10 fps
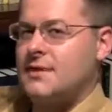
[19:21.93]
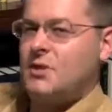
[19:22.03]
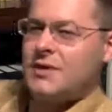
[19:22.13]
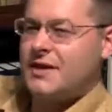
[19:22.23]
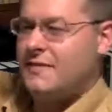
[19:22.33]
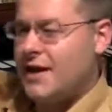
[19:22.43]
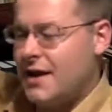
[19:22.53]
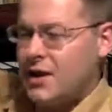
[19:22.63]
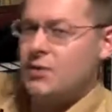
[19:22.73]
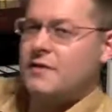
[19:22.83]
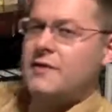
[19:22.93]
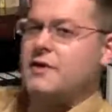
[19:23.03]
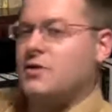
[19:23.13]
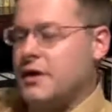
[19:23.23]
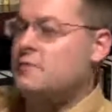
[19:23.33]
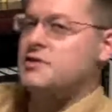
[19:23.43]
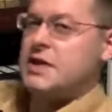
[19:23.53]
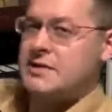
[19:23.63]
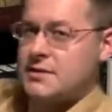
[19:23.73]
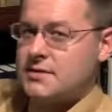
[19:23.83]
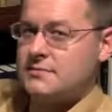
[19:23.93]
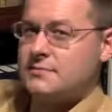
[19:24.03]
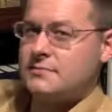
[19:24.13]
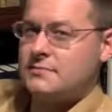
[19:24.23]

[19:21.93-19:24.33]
He wouldn't give anyone the victory over Jesus.